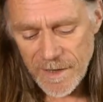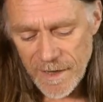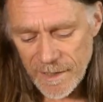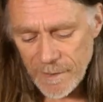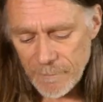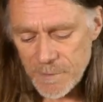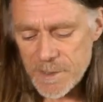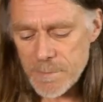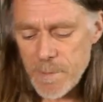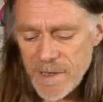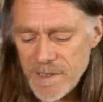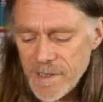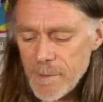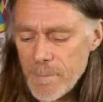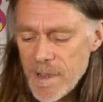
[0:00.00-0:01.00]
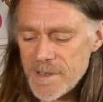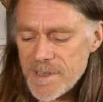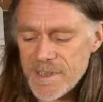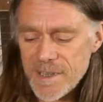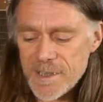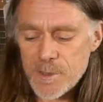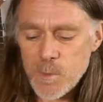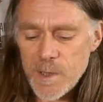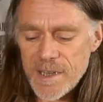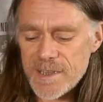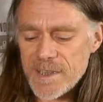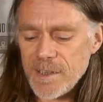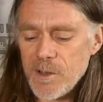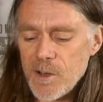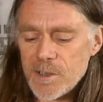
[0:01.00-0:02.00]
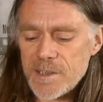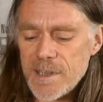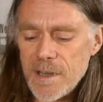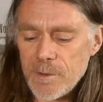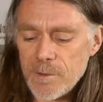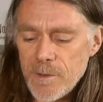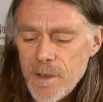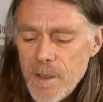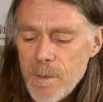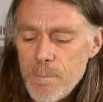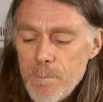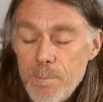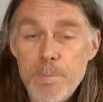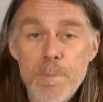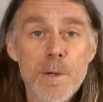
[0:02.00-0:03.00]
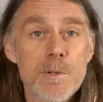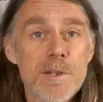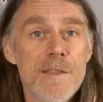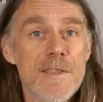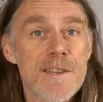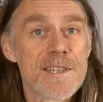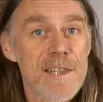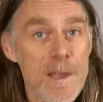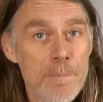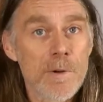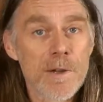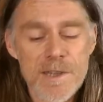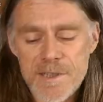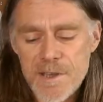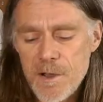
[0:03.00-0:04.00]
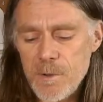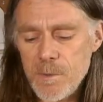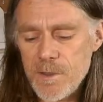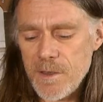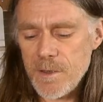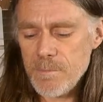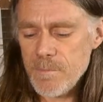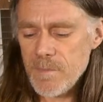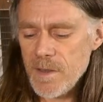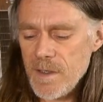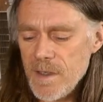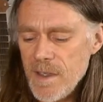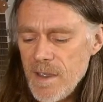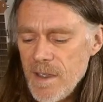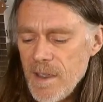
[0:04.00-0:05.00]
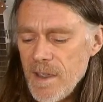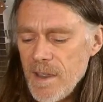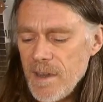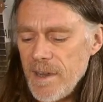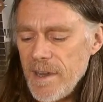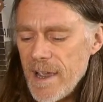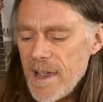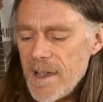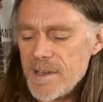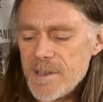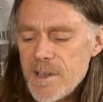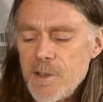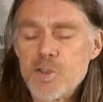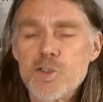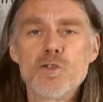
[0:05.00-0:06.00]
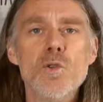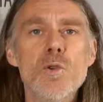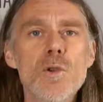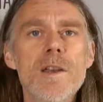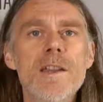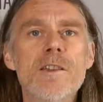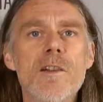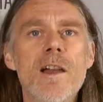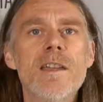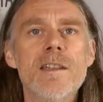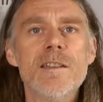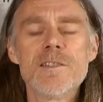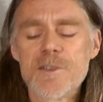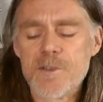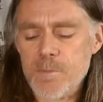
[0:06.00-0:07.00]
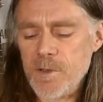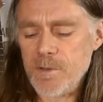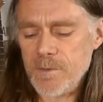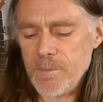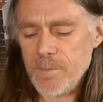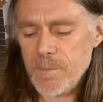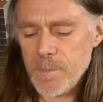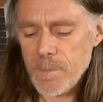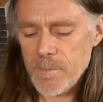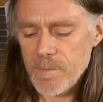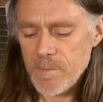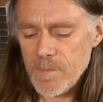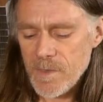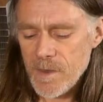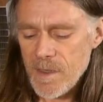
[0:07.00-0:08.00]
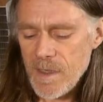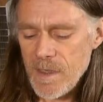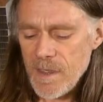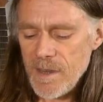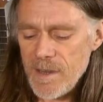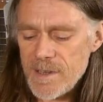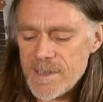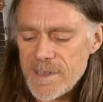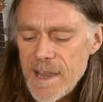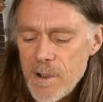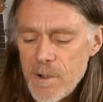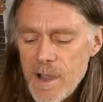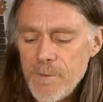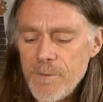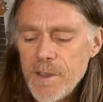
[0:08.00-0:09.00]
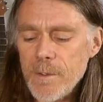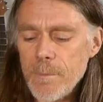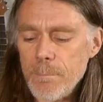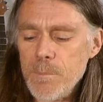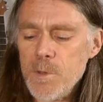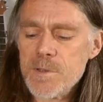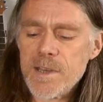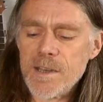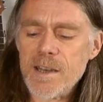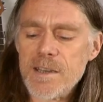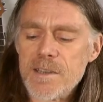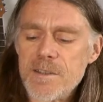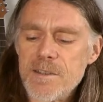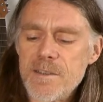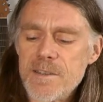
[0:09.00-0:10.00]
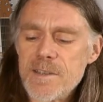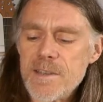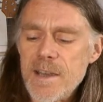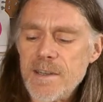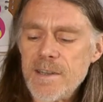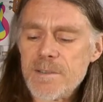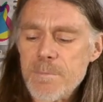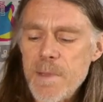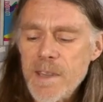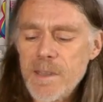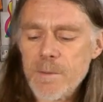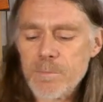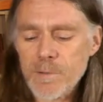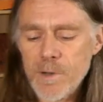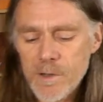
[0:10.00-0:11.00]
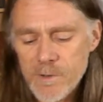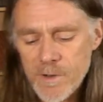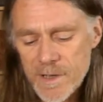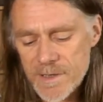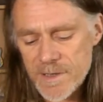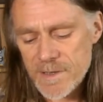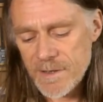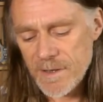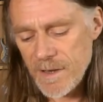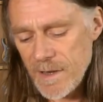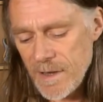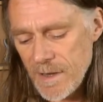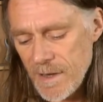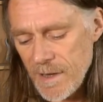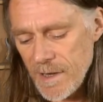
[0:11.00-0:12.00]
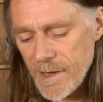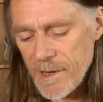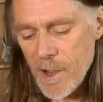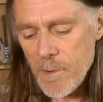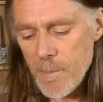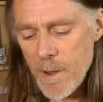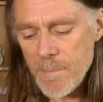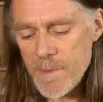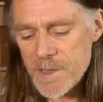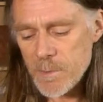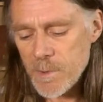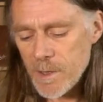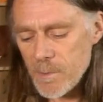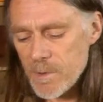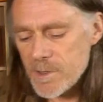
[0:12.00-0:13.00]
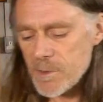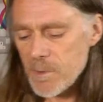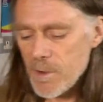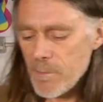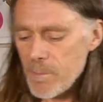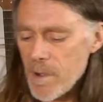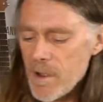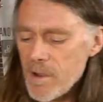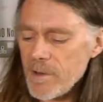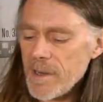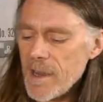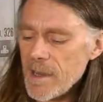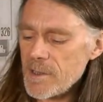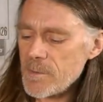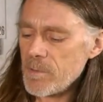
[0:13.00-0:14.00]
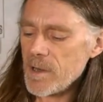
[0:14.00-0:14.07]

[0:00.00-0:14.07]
and after spending about 6 weeks in lockdown building the Zebra guitar with him, he has a truly great instrument. He is now having music lessons and is making progress. He came home this week with a 12 bar in A to